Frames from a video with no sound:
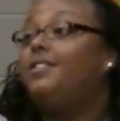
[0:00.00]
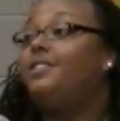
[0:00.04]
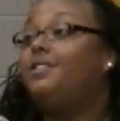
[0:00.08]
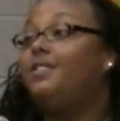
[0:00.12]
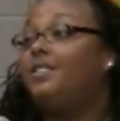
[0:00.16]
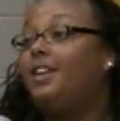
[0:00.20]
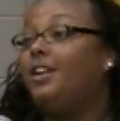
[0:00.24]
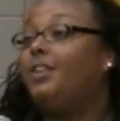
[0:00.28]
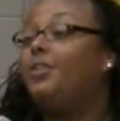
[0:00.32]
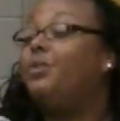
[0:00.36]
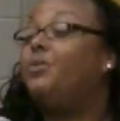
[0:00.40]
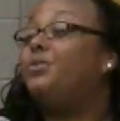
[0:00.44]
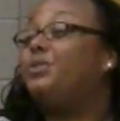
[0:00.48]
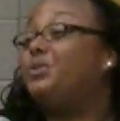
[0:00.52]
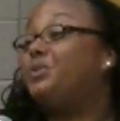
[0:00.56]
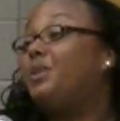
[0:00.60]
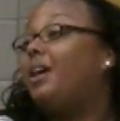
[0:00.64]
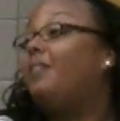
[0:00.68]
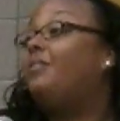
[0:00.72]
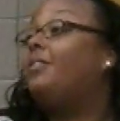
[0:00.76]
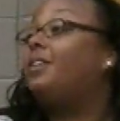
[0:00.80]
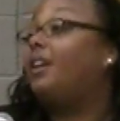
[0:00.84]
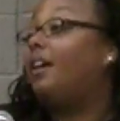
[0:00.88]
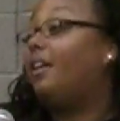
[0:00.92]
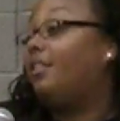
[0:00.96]
then you do
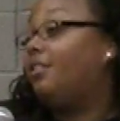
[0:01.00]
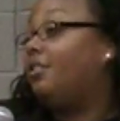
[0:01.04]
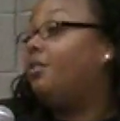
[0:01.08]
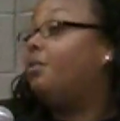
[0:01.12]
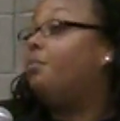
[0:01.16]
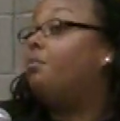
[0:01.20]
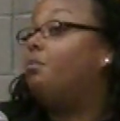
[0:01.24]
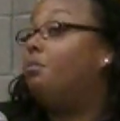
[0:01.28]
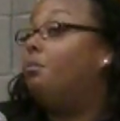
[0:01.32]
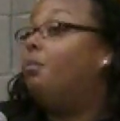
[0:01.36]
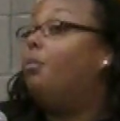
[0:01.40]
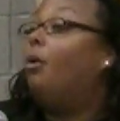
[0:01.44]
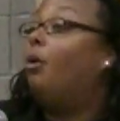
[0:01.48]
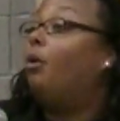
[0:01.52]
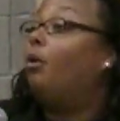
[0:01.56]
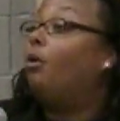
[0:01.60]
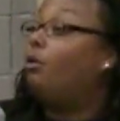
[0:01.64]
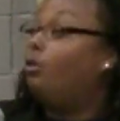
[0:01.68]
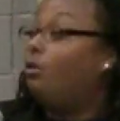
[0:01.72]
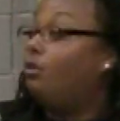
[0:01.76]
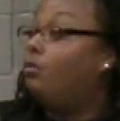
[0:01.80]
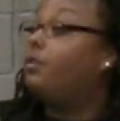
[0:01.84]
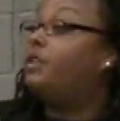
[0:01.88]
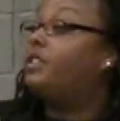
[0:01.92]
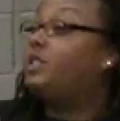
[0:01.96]
have another
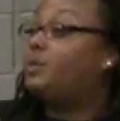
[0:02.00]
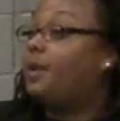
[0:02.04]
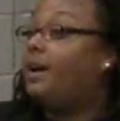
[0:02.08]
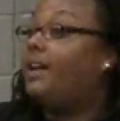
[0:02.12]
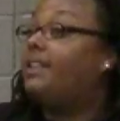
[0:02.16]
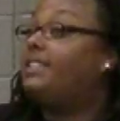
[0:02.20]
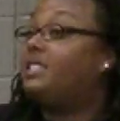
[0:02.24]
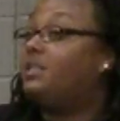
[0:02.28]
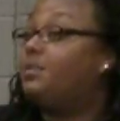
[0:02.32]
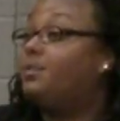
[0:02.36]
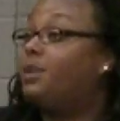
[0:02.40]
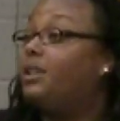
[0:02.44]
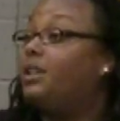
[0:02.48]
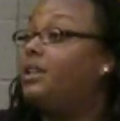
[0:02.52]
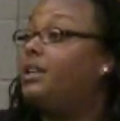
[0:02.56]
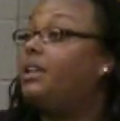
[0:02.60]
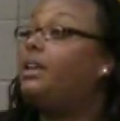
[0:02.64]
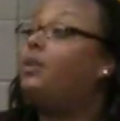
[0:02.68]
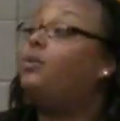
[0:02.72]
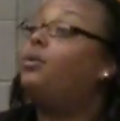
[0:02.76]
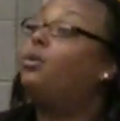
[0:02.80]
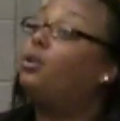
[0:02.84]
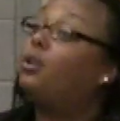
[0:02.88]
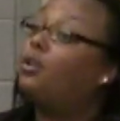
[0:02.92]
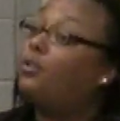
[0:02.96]
moral
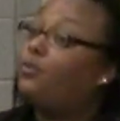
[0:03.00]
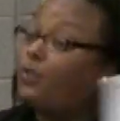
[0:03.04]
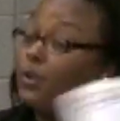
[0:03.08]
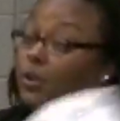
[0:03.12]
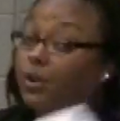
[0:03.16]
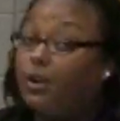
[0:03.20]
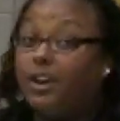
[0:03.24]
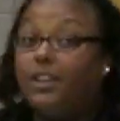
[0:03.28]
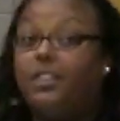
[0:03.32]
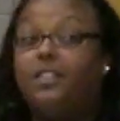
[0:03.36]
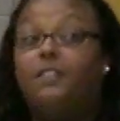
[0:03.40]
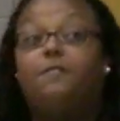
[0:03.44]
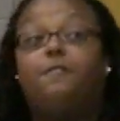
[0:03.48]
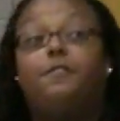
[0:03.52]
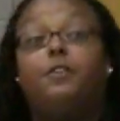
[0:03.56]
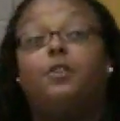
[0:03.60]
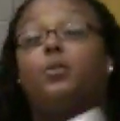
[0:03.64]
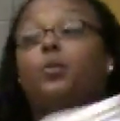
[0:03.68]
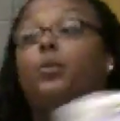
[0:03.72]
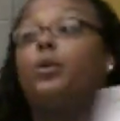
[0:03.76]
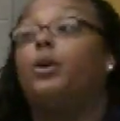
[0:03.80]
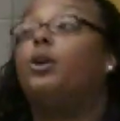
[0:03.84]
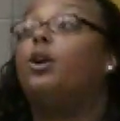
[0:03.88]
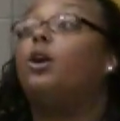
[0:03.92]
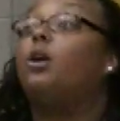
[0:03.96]
responsibility, or if you're in the field
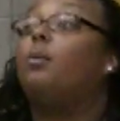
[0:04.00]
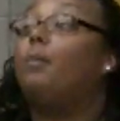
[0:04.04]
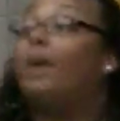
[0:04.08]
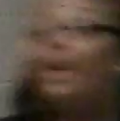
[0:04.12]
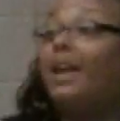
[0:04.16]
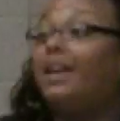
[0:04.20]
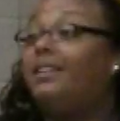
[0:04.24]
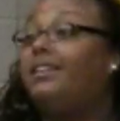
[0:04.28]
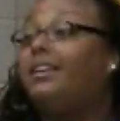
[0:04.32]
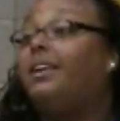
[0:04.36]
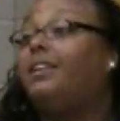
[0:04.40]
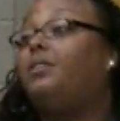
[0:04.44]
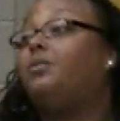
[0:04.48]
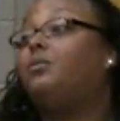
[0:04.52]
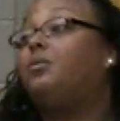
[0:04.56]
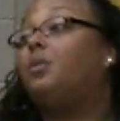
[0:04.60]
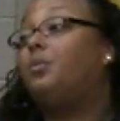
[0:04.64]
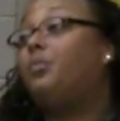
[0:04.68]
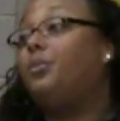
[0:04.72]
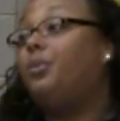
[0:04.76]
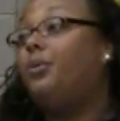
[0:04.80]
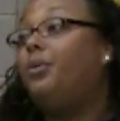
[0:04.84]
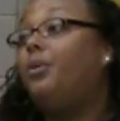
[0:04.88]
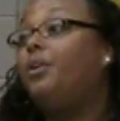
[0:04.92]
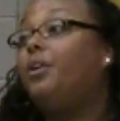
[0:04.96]
where you're a mandated
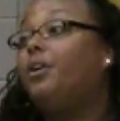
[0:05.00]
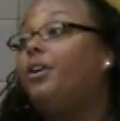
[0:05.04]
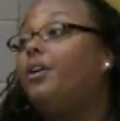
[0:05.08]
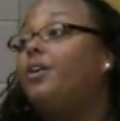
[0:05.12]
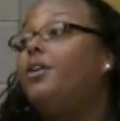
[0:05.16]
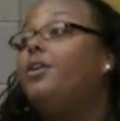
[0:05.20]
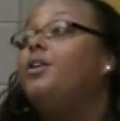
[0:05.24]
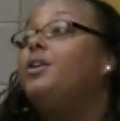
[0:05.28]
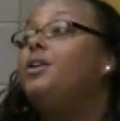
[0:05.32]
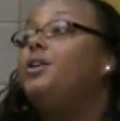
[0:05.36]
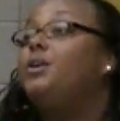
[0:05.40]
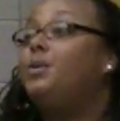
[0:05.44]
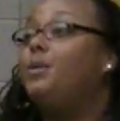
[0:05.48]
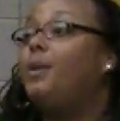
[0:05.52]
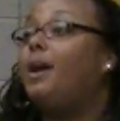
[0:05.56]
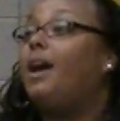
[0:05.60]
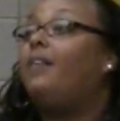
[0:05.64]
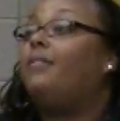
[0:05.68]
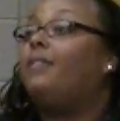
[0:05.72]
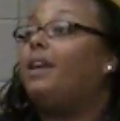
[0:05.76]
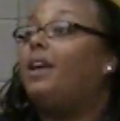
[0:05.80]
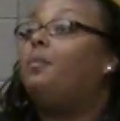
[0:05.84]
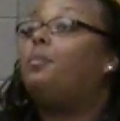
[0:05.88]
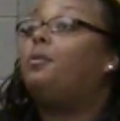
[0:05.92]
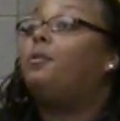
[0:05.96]
reporter, you
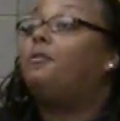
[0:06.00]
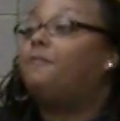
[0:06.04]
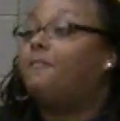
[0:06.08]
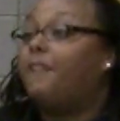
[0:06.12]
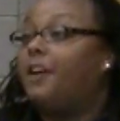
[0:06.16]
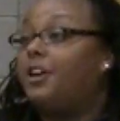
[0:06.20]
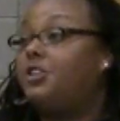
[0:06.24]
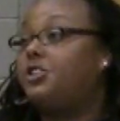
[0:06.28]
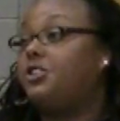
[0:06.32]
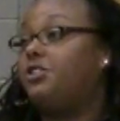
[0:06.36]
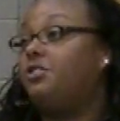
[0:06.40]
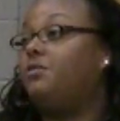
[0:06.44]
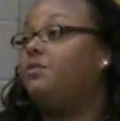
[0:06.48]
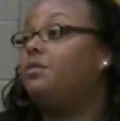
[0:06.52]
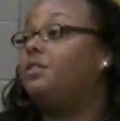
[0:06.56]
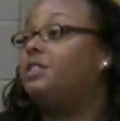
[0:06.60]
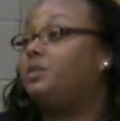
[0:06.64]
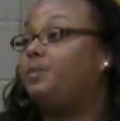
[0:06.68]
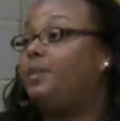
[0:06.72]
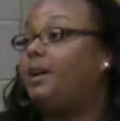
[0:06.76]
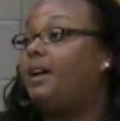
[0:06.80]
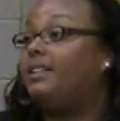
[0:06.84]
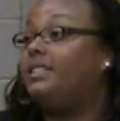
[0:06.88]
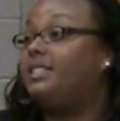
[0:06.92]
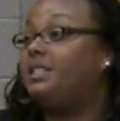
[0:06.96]
have a professional
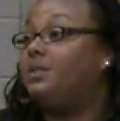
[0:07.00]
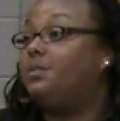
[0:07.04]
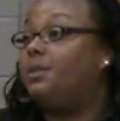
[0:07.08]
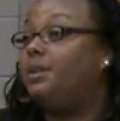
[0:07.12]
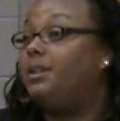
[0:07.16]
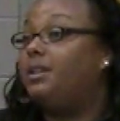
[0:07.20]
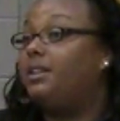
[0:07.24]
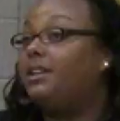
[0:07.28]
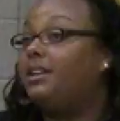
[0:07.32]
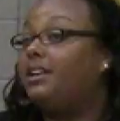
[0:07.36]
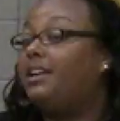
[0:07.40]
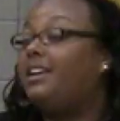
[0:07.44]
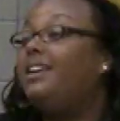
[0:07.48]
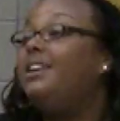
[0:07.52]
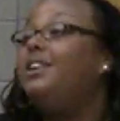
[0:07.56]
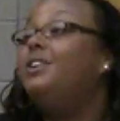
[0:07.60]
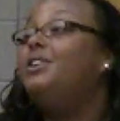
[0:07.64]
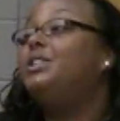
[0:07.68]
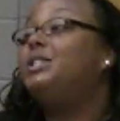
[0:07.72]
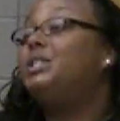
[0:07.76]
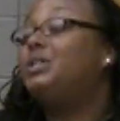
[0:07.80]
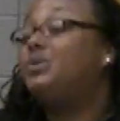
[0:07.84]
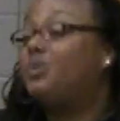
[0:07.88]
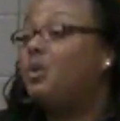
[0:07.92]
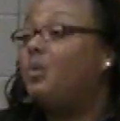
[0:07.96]
responsibility
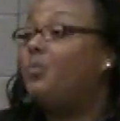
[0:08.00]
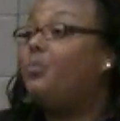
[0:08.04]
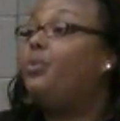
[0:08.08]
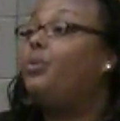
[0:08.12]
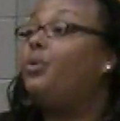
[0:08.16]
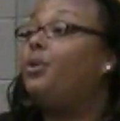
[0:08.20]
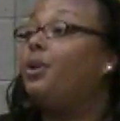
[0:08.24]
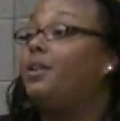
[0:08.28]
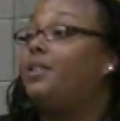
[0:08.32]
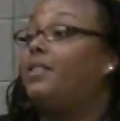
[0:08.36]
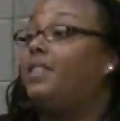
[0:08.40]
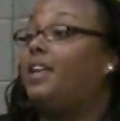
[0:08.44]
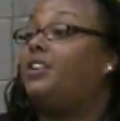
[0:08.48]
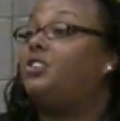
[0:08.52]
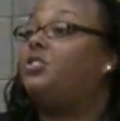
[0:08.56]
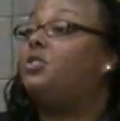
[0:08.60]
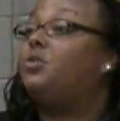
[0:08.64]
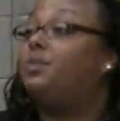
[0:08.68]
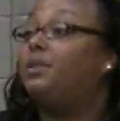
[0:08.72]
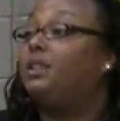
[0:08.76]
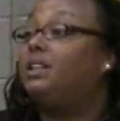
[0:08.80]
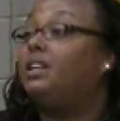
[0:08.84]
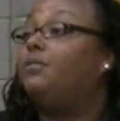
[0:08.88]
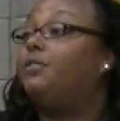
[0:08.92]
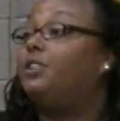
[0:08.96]
to report that you
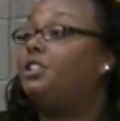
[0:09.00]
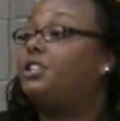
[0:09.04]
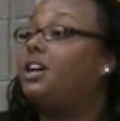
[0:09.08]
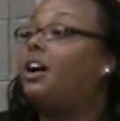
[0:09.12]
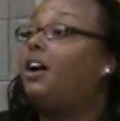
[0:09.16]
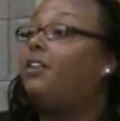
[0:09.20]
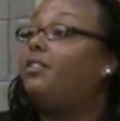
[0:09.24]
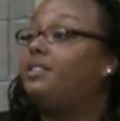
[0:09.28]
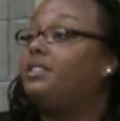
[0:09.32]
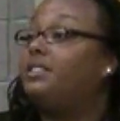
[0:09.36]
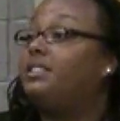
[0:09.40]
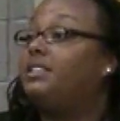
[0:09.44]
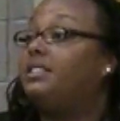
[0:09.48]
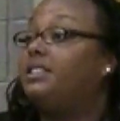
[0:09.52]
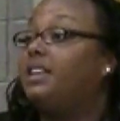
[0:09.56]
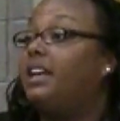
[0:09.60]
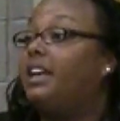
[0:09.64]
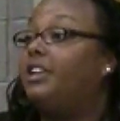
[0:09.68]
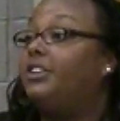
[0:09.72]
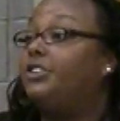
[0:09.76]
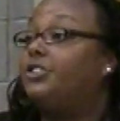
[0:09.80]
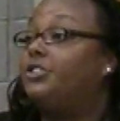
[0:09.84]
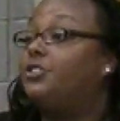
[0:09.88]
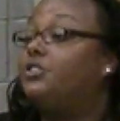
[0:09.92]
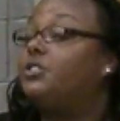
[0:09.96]
believe a child is in
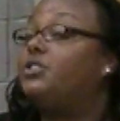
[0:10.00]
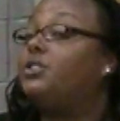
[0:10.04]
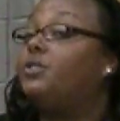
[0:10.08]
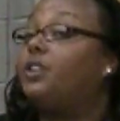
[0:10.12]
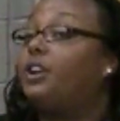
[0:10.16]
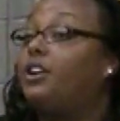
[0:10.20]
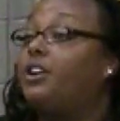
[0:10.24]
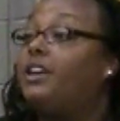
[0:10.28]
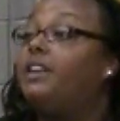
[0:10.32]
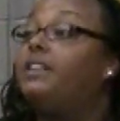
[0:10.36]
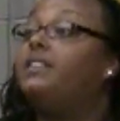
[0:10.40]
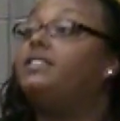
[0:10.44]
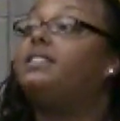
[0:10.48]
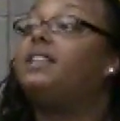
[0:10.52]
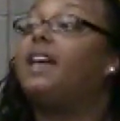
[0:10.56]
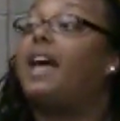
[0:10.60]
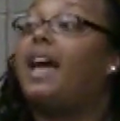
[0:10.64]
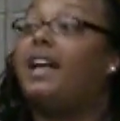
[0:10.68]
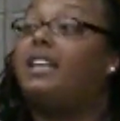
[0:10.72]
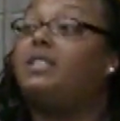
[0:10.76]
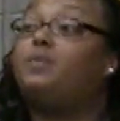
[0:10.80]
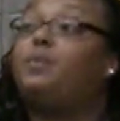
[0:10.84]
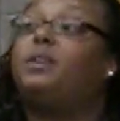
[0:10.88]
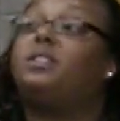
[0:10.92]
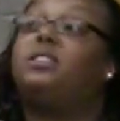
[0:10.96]
danger. So there is the
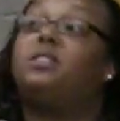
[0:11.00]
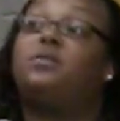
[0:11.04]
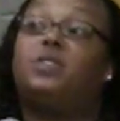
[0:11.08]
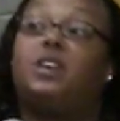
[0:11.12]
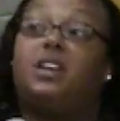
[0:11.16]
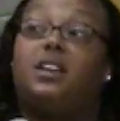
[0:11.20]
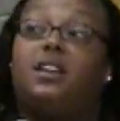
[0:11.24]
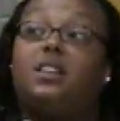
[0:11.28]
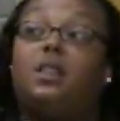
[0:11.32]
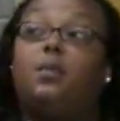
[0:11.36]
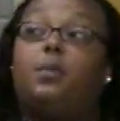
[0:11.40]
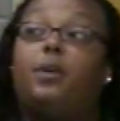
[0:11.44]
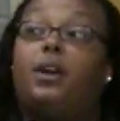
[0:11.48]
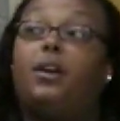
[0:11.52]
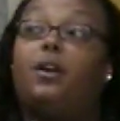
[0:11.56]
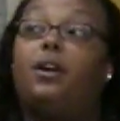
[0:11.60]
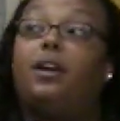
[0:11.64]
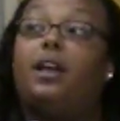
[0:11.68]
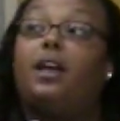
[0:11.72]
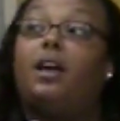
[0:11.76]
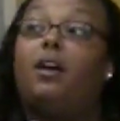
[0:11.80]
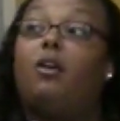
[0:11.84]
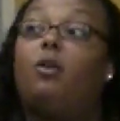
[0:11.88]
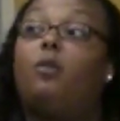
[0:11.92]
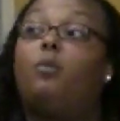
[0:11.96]
aspect of getting the parent
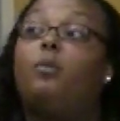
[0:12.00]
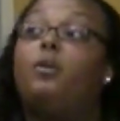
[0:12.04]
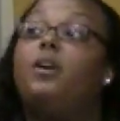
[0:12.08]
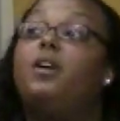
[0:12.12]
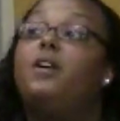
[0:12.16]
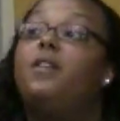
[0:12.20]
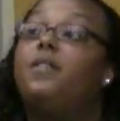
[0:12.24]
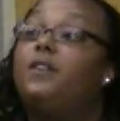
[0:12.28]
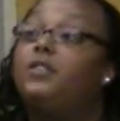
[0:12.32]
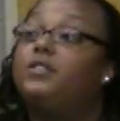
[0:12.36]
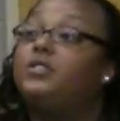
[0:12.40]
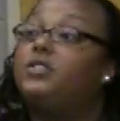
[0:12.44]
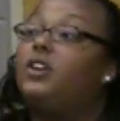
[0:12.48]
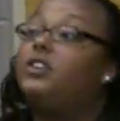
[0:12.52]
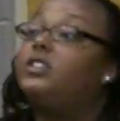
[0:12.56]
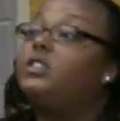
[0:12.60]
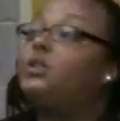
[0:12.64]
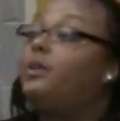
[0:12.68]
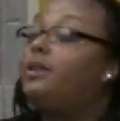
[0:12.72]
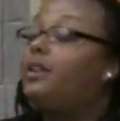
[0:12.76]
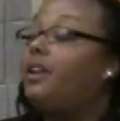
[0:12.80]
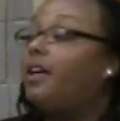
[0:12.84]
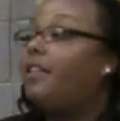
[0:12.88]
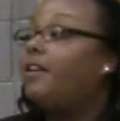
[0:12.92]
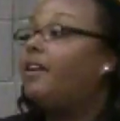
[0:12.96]
help. There's
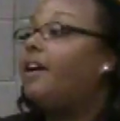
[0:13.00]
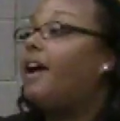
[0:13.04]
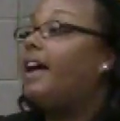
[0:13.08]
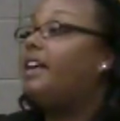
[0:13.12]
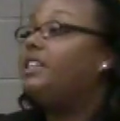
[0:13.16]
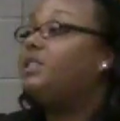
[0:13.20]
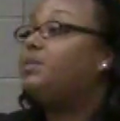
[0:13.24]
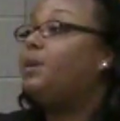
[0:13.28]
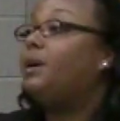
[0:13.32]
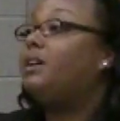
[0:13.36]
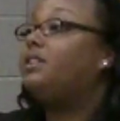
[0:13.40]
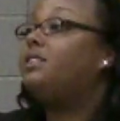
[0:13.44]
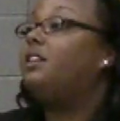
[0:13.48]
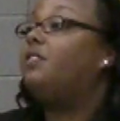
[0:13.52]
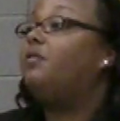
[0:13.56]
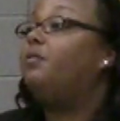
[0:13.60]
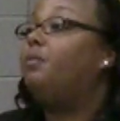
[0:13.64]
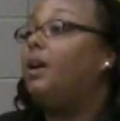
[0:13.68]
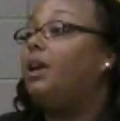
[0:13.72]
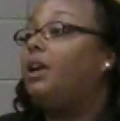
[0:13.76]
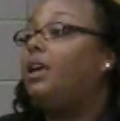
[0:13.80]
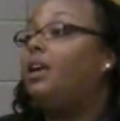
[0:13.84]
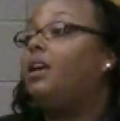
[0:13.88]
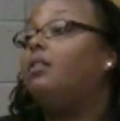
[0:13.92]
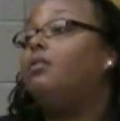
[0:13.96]
also another aspect of
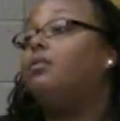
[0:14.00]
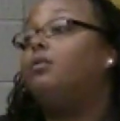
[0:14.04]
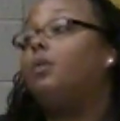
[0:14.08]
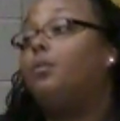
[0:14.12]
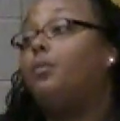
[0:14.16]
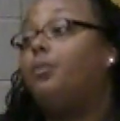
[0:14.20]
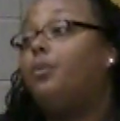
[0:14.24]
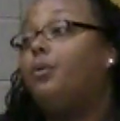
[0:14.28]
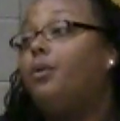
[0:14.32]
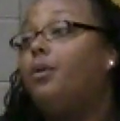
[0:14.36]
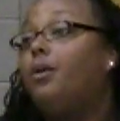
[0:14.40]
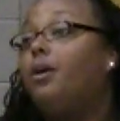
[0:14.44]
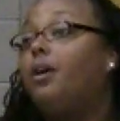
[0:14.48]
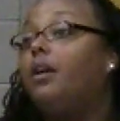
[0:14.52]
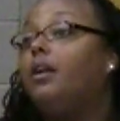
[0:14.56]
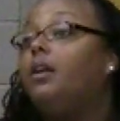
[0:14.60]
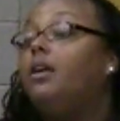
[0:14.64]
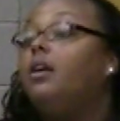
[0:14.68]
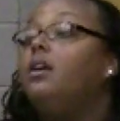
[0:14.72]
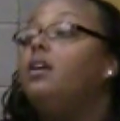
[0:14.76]
making a report